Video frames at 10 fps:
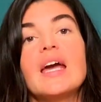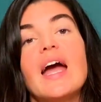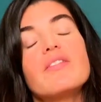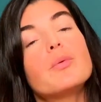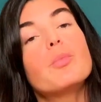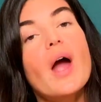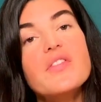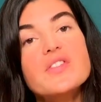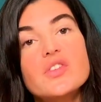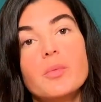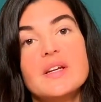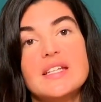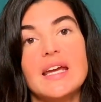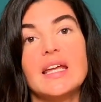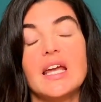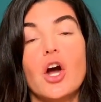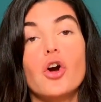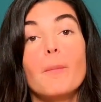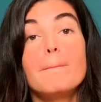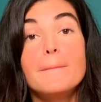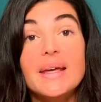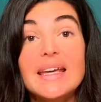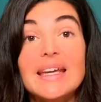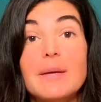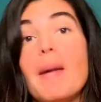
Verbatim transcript: And the breaths you'll be taking are big,